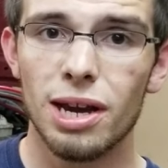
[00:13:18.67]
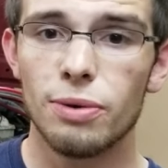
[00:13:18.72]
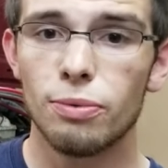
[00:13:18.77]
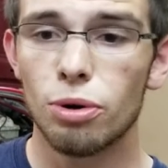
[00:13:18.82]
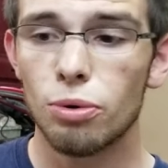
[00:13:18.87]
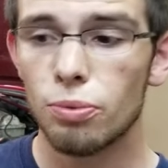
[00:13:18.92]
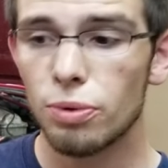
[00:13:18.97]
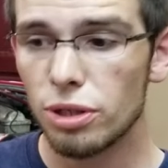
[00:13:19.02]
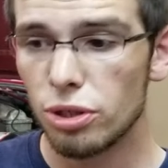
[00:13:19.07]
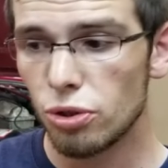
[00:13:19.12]

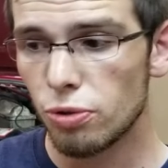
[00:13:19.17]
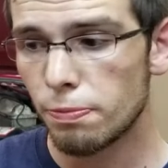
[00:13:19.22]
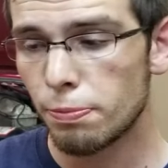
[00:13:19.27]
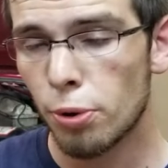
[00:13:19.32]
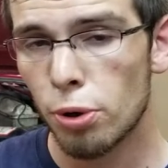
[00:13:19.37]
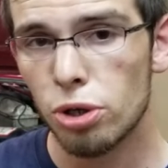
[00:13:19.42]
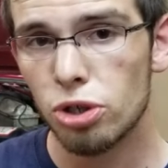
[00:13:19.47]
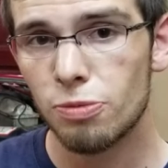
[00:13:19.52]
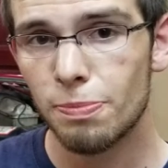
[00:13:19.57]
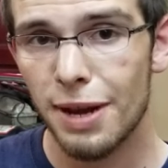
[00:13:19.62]
Well, when you
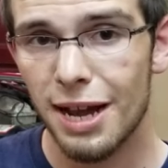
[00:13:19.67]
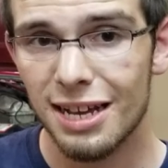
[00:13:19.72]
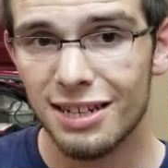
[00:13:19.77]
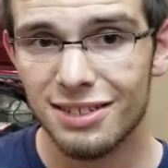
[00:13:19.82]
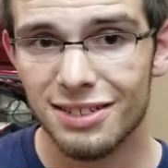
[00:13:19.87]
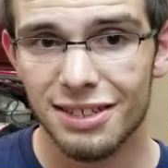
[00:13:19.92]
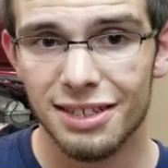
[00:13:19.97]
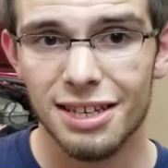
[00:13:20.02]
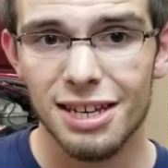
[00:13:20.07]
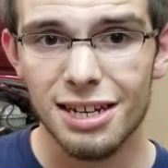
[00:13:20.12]
push past
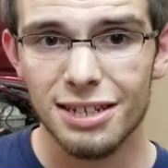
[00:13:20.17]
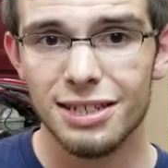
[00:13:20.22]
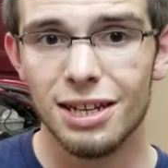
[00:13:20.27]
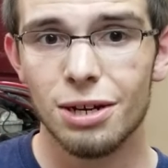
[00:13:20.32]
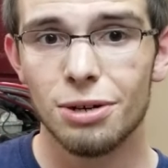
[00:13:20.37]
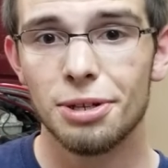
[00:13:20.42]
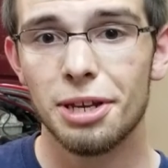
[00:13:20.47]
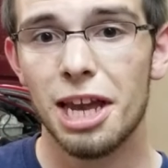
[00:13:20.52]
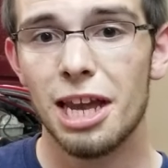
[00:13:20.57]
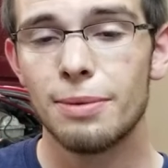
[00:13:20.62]
the
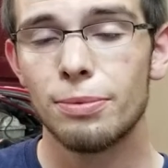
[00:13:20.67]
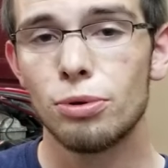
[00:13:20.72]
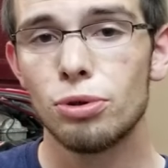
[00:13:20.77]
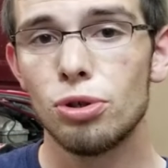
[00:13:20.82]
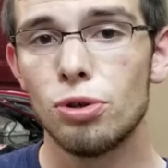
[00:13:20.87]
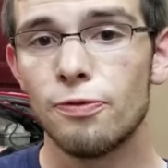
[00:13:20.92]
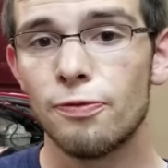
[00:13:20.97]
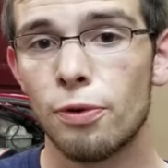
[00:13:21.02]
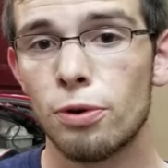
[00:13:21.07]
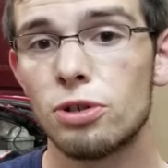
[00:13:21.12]
kickdown cable,
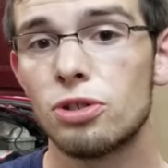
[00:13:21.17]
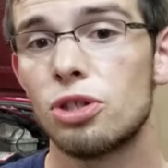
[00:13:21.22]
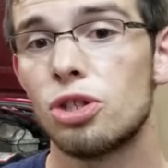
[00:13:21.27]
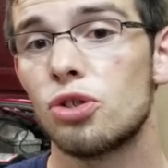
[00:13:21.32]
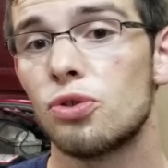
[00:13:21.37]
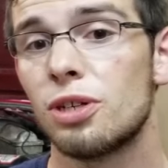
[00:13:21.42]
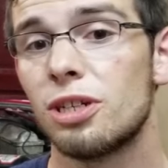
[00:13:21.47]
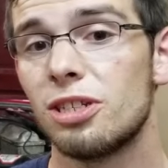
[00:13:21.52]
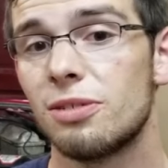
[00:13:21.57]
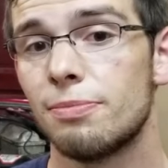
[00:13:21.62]
you force the
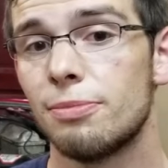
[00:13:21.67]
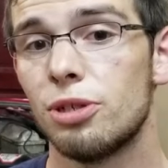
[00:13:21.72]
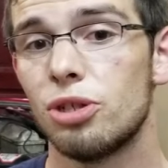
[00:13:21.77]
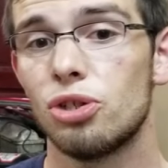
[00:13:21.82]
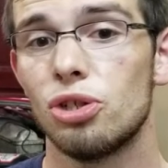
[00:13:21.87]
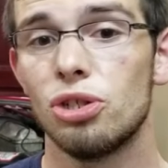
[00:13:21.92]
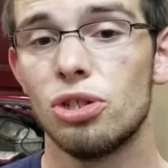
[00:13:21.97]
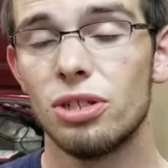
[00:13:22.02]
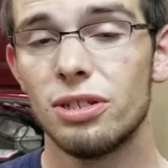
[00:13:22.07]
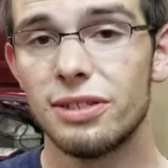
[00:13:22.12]

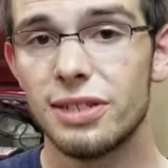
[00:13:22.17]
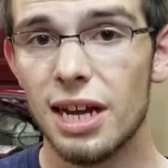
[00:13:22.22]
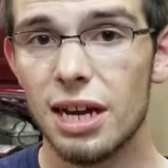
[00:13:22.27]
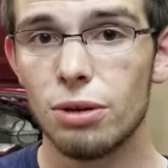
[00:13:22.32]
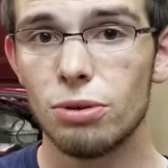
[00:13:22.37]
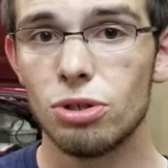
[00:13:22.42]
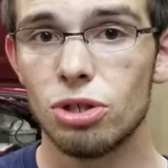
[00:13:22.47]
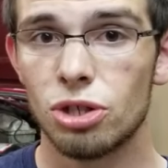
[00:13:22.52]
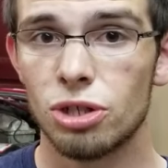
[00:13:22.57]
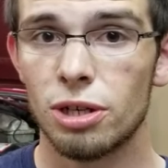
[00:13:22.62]
transmission to
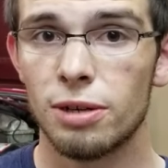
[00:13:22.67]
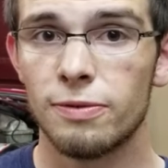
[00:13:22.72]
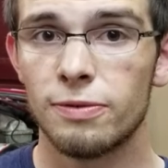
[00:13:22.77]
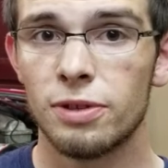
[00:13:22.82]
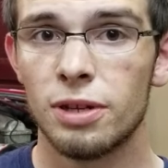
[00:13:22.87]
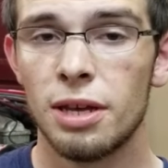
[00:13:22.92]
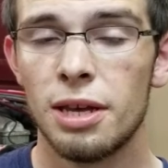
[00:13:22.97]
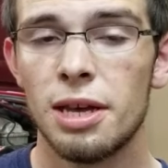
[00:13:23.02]
downshift.